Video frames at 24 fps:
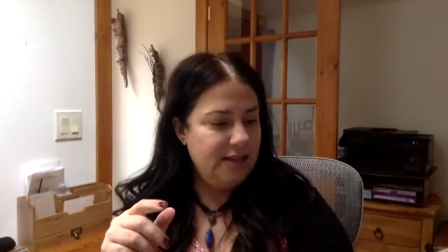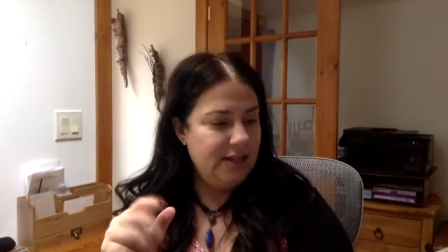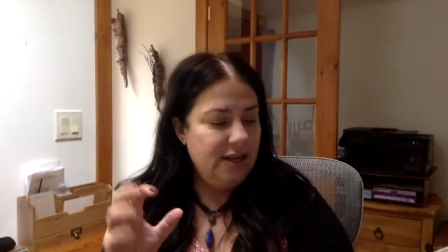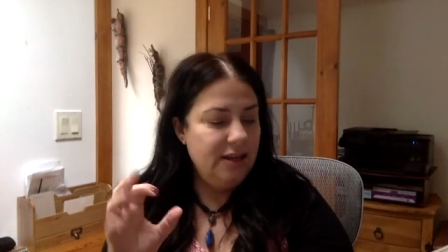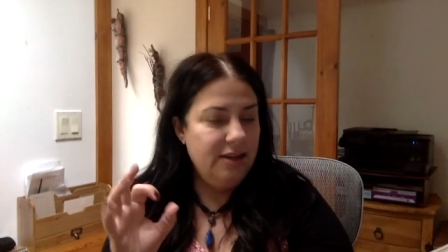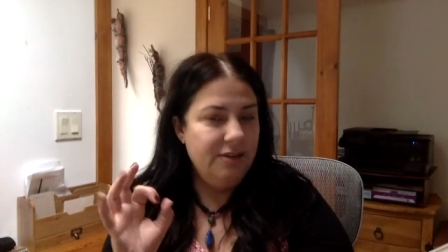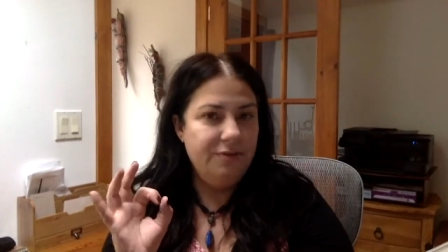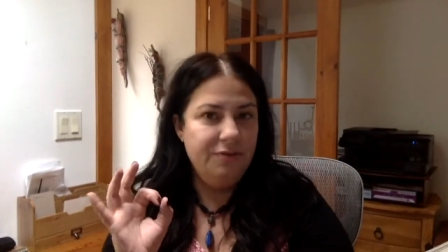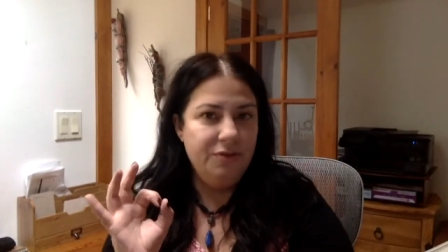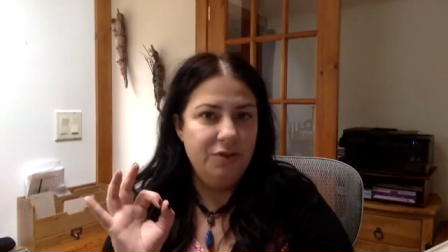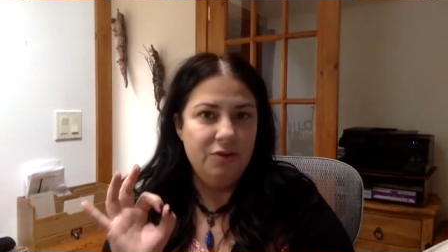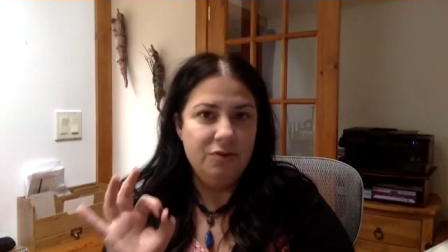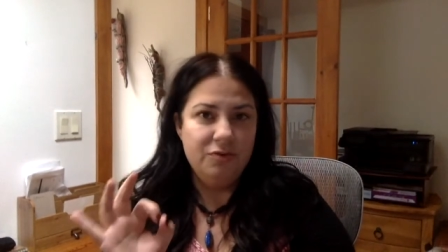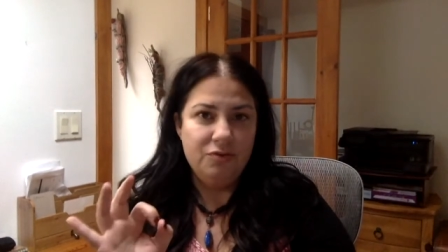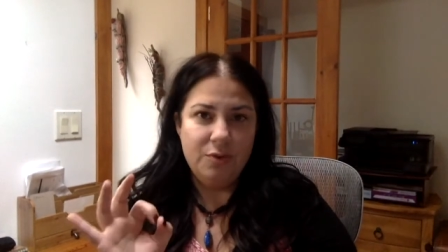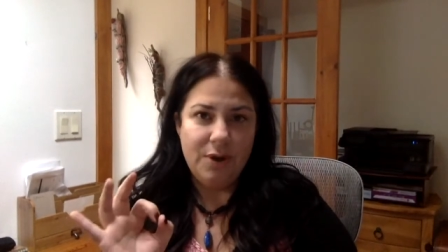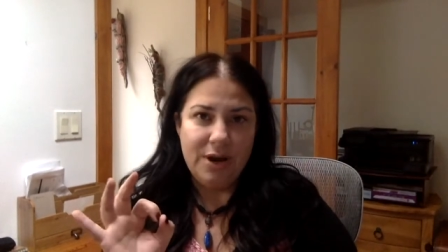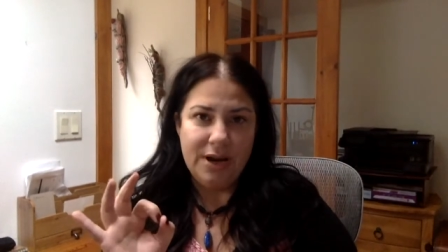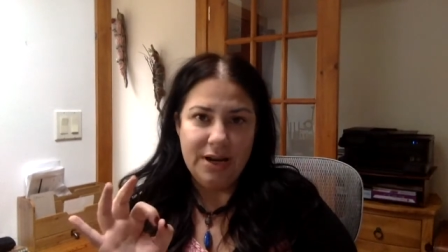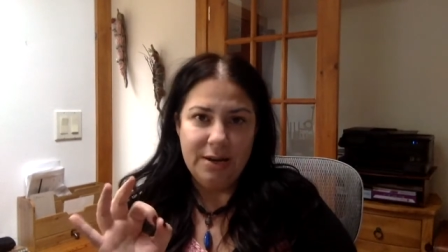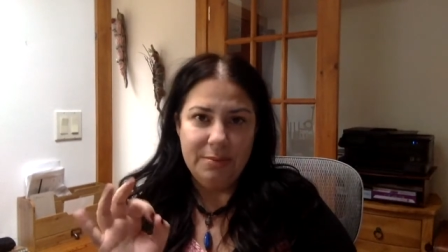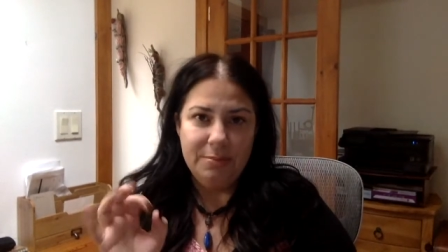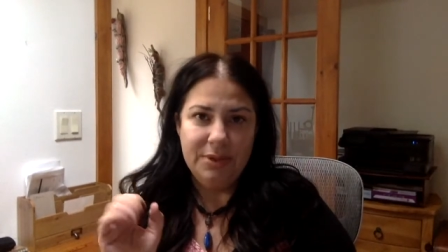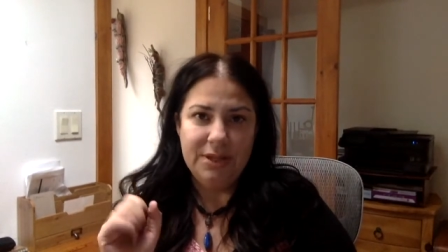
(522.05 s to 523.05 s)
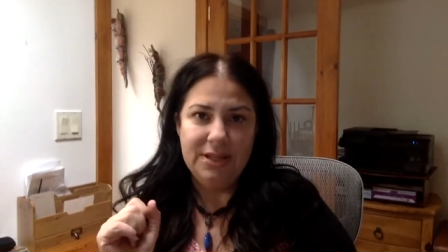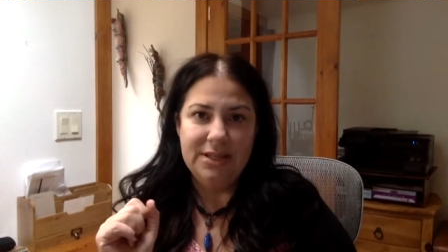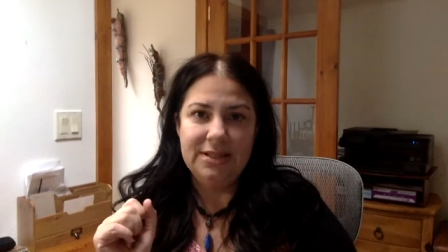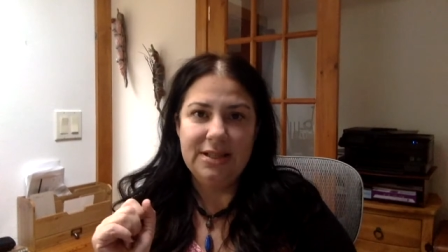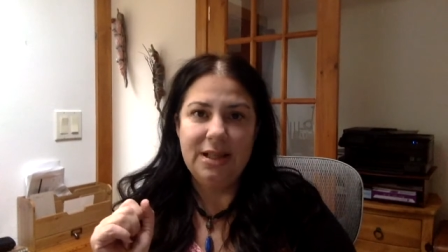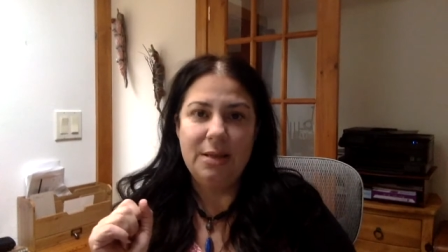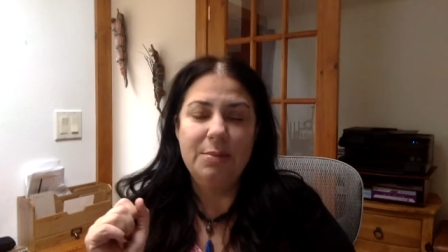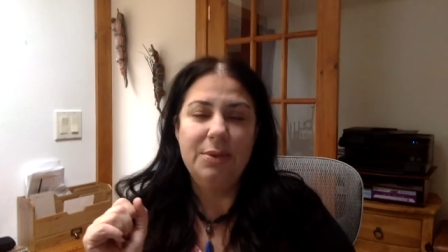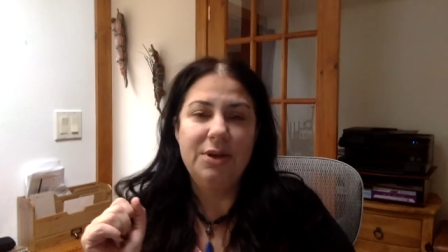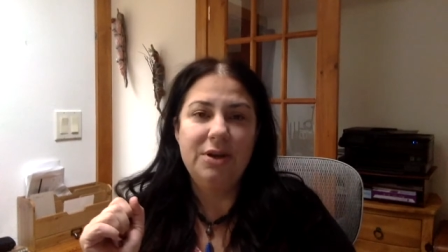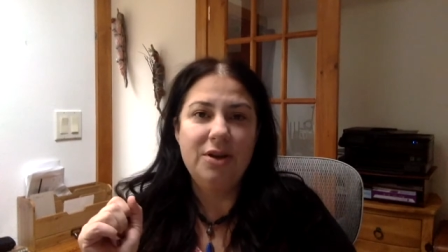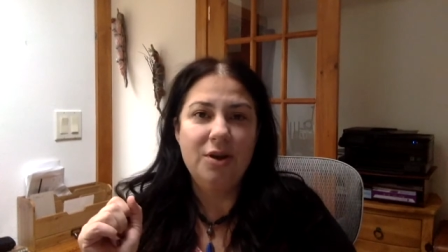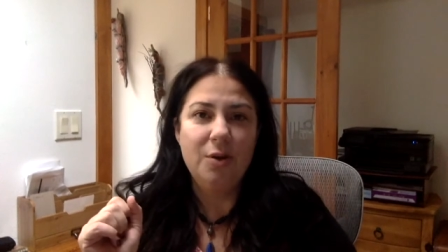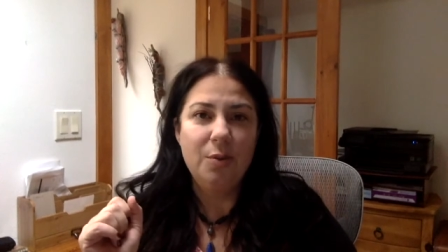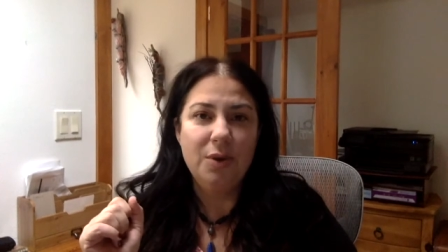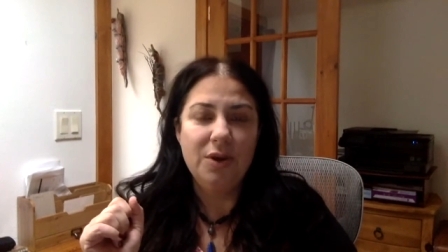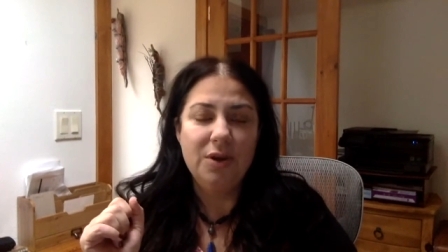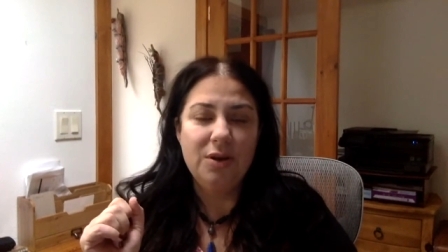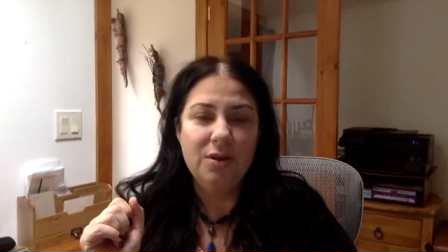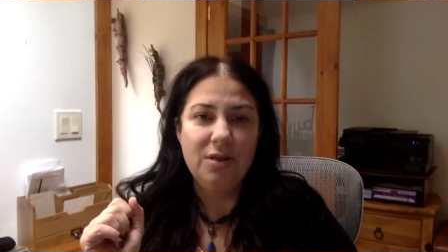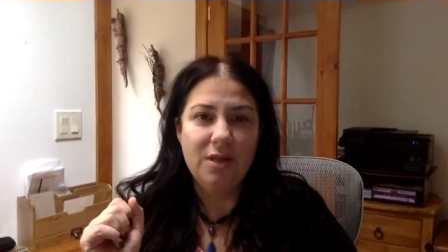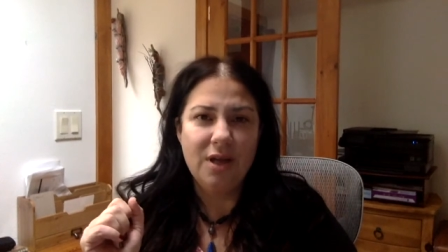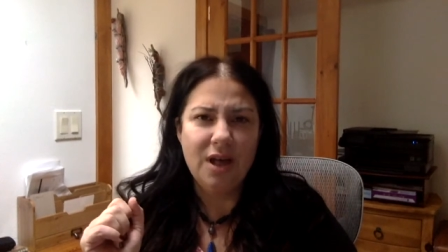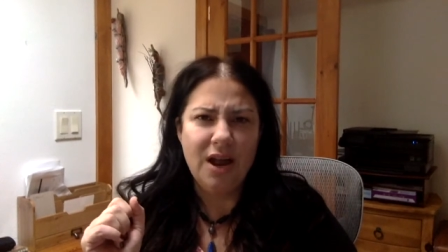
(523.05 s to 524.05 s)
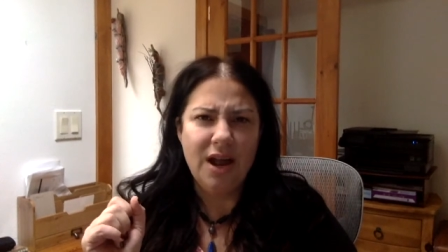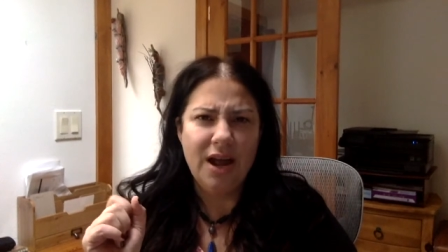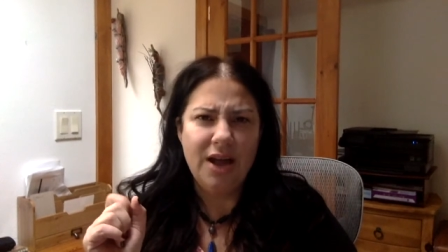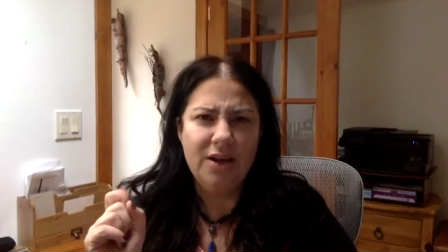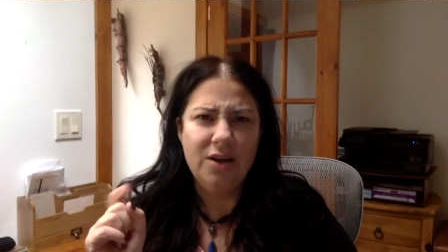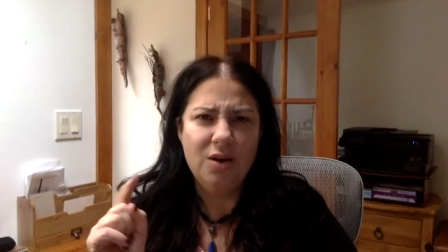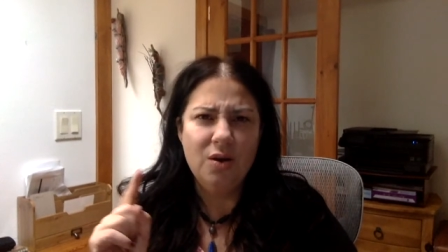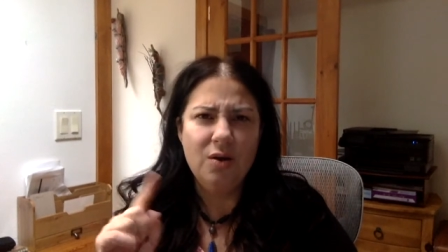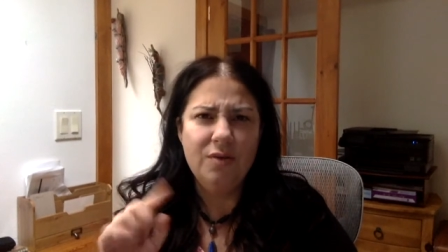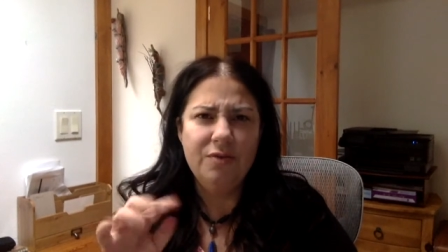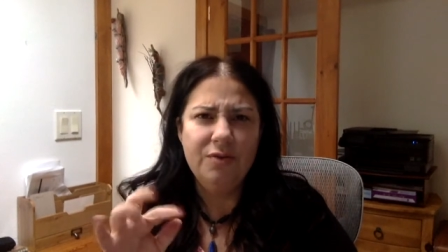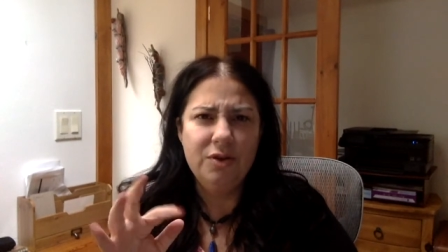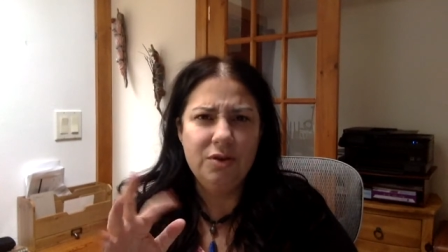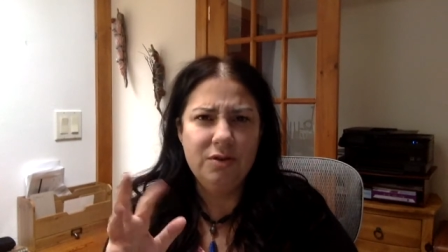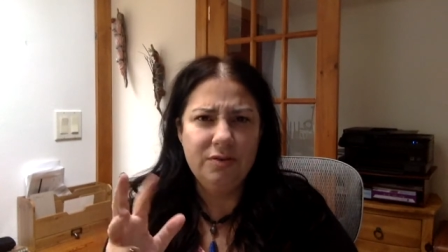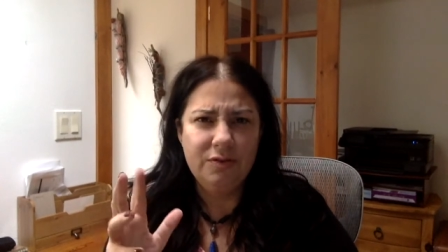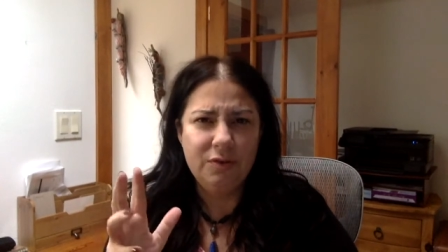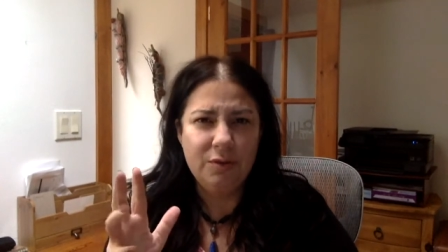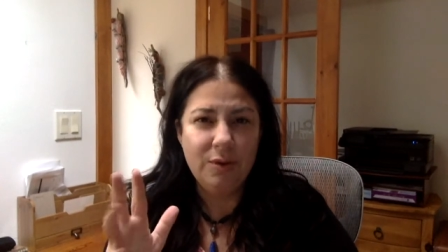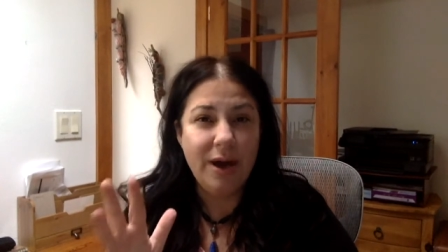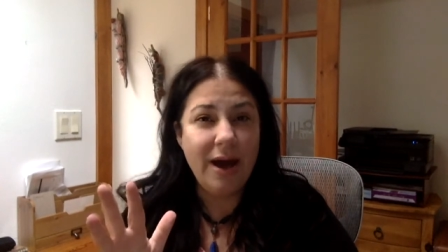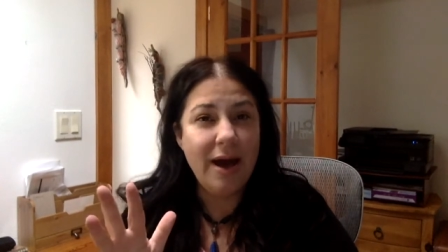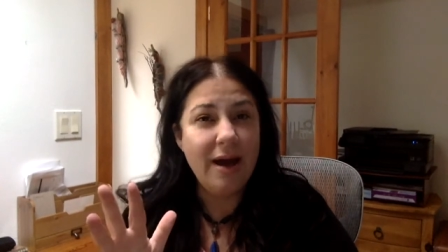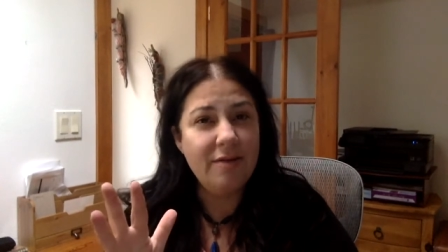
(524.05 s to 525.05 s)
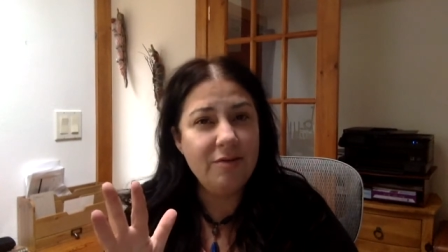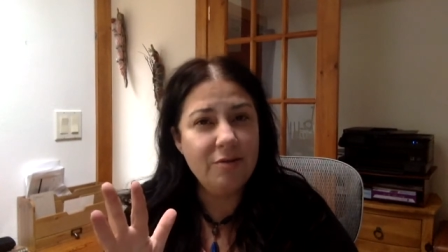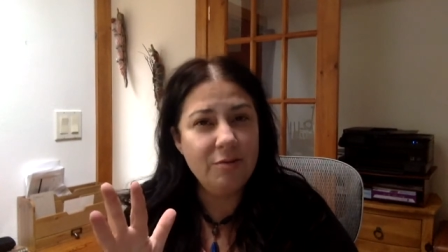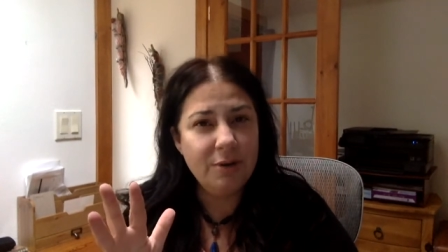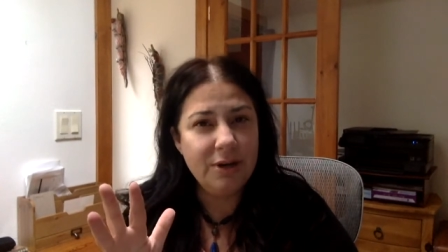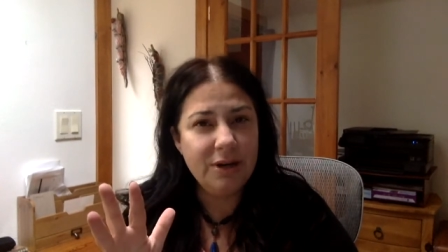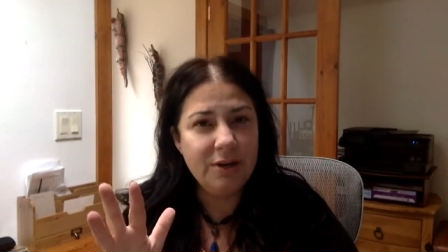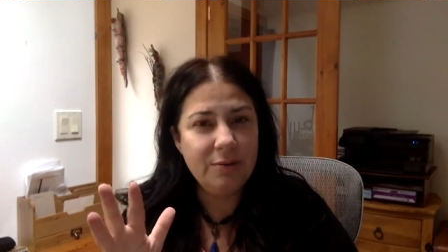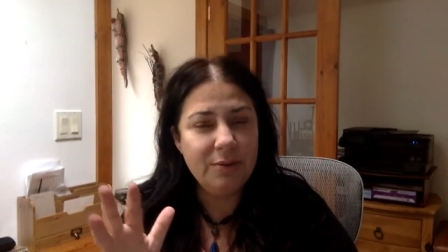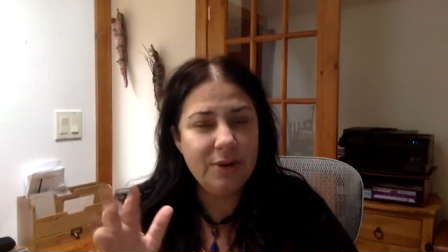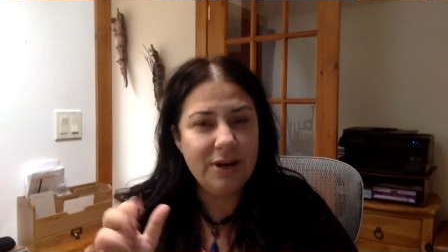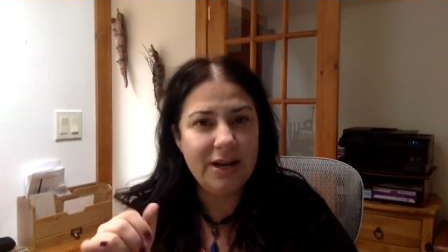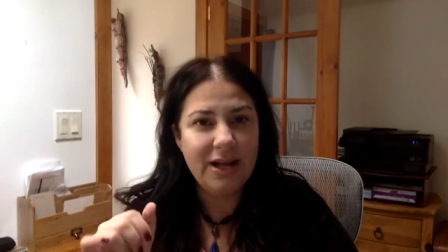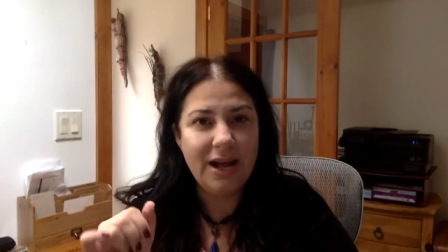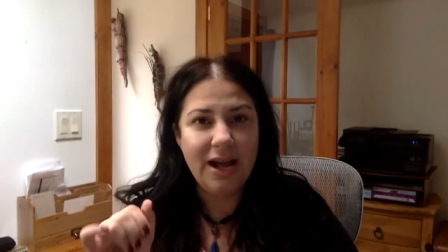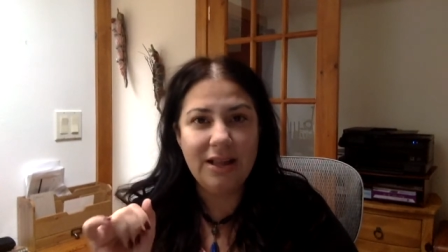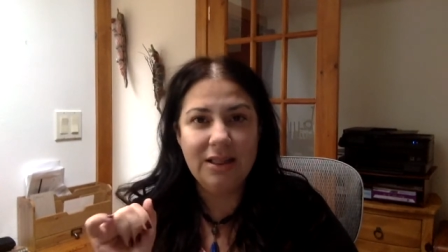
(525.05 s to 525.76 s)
If you've read it, please let me know what you thought. I know a few of you have already read it.